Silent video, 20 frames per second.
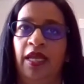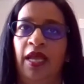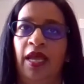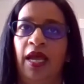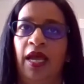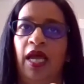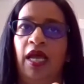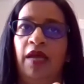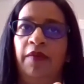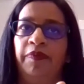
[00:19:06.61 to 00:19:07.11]

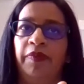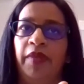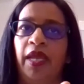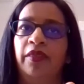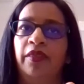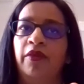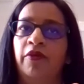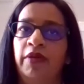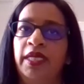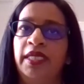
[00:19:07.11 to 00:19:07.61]
And
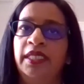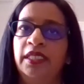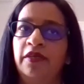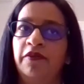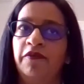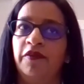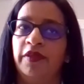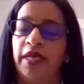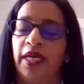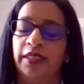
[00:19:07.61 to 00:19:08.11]
the reason
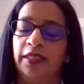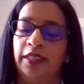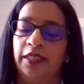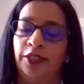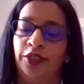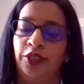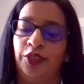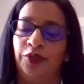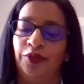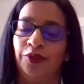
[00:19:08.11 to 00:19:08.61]
for that is
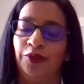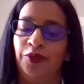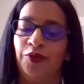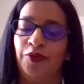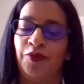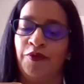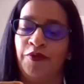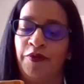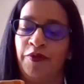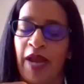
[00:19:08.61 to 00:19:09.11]
to
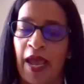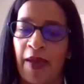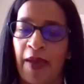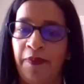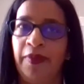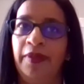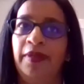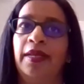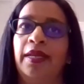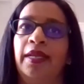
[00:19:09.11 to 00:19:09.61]

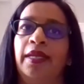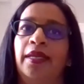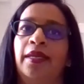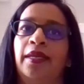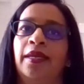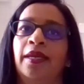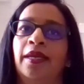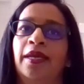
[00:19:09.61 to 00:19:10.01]
rapidly